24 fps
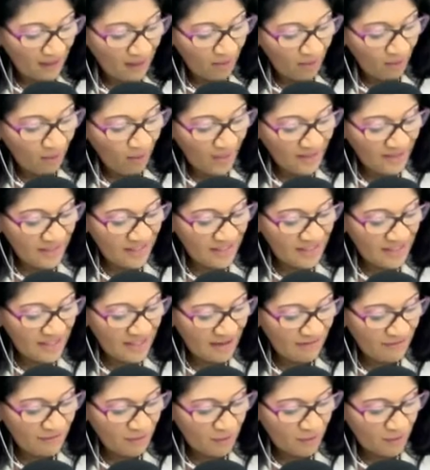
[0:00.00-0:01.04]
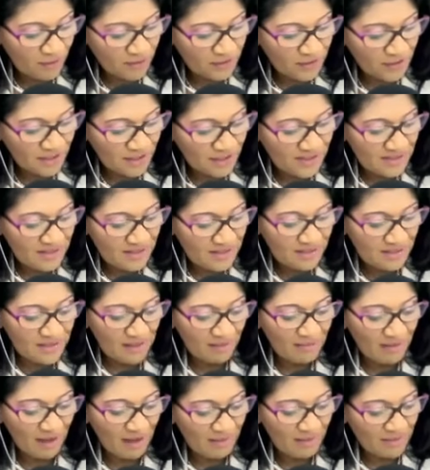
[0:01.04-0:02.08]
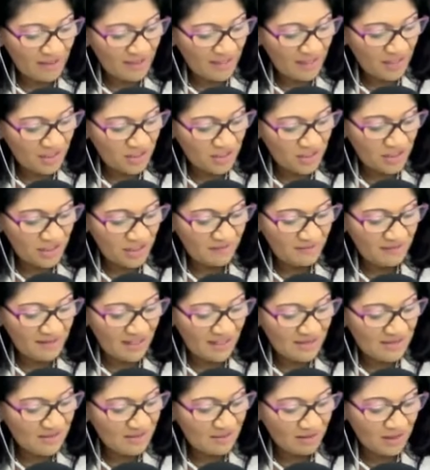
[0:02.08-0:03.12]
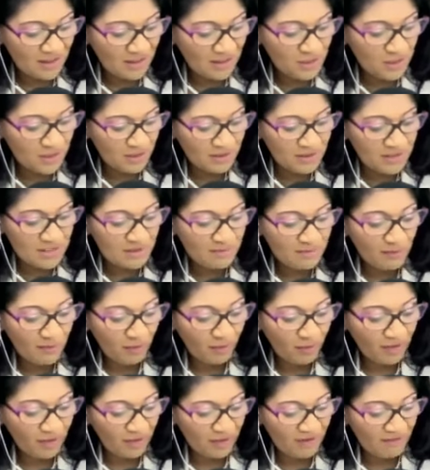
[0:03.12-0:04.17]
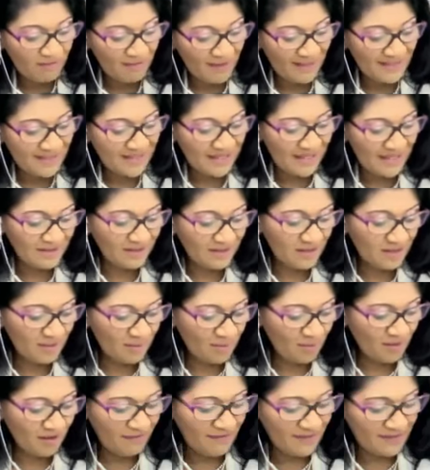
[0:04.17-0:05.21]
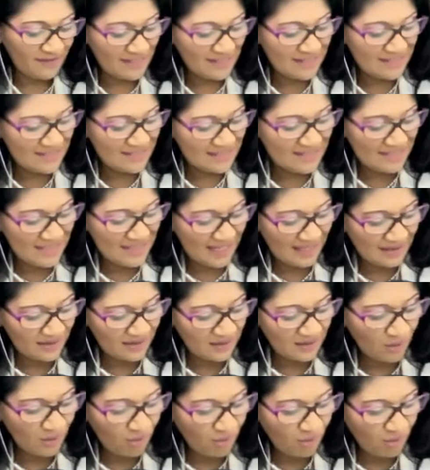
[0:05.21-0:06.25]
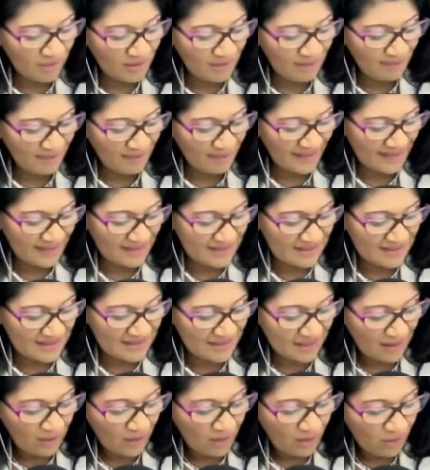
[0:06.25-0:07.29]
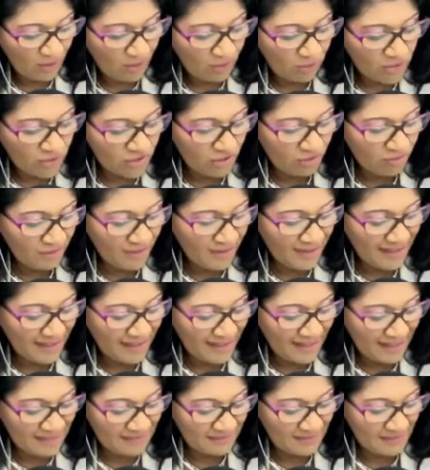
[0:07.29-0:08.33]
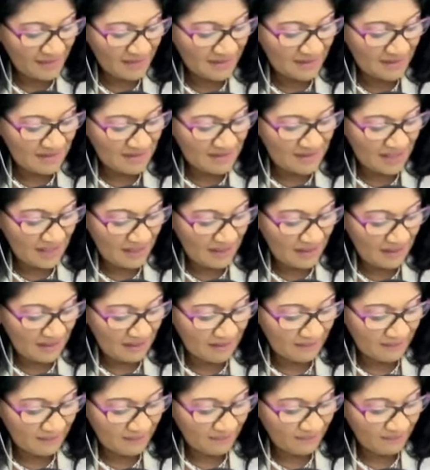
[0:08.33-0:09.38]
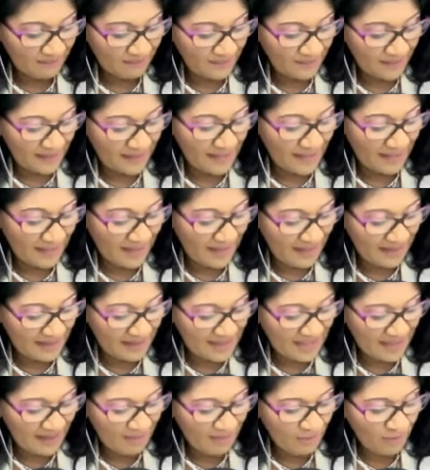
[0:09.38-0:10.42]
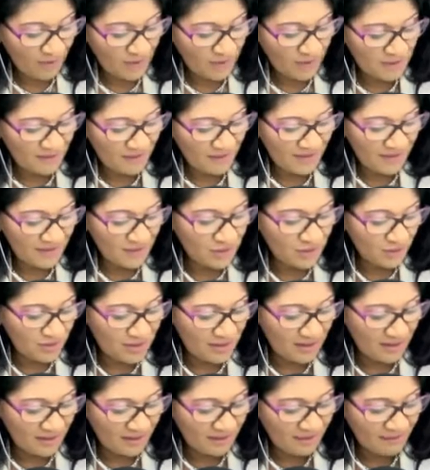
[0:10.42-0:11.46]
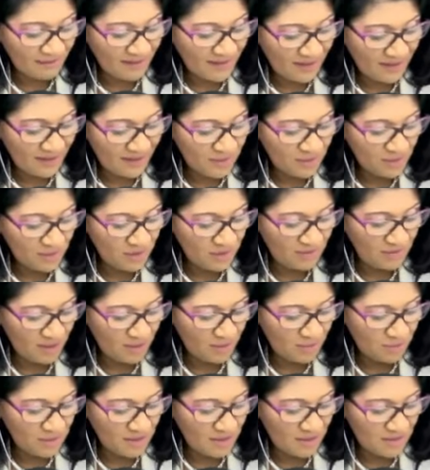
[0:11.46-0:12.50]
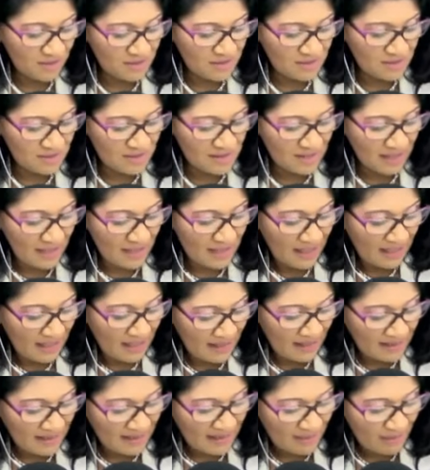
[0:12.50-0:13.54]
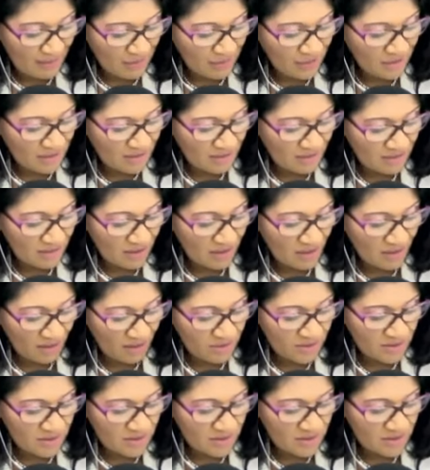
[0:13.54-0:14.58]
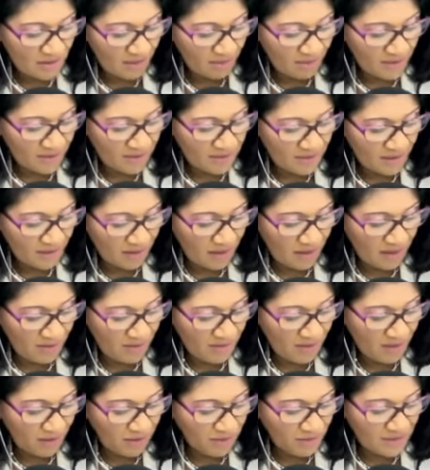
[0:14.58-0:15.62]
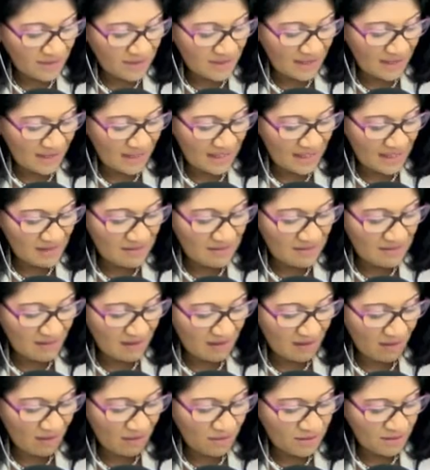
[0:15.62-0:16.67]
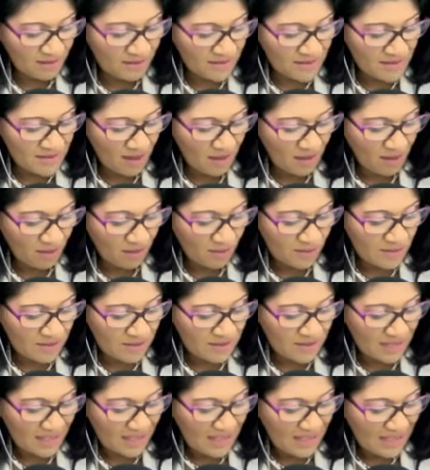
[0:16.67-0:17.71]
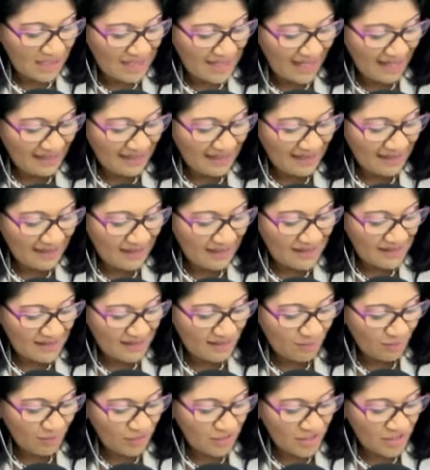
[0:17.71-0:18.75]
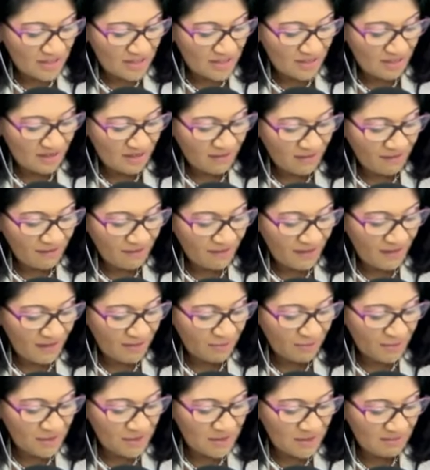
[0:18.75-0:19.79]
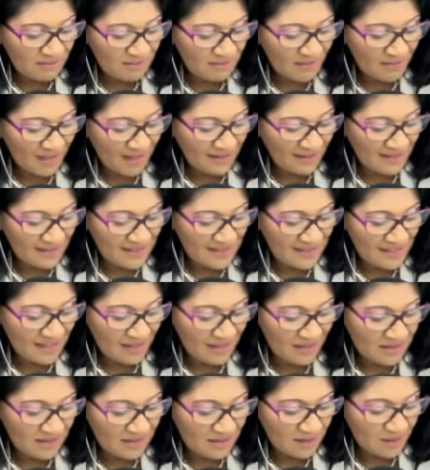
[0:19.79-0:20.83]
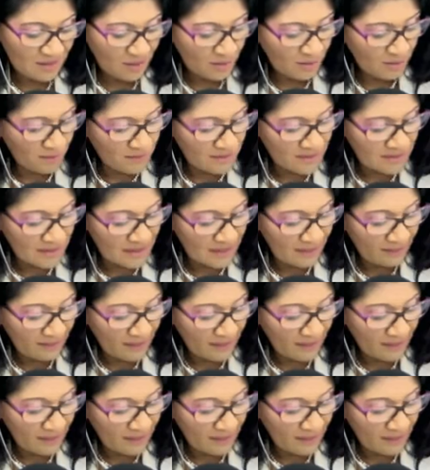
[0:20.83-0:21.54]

When ye therefore shall see the abomination of desolation spoken of by Daniel the prophet stand in the holy place, Whoso readeth, let him understand. Then let them which be in Judea flee into the mountains. Let him which is on the housetop not come down to take anything out of his house. Neither let him which is in the field return back to take his clothes.